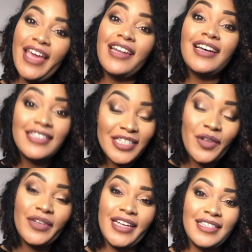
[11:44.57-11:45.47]
and
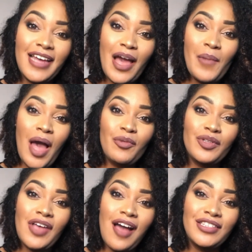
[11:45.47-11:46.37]
until next time, I will
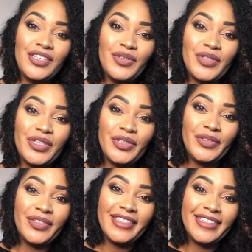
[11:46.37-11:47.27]
talk to you soon.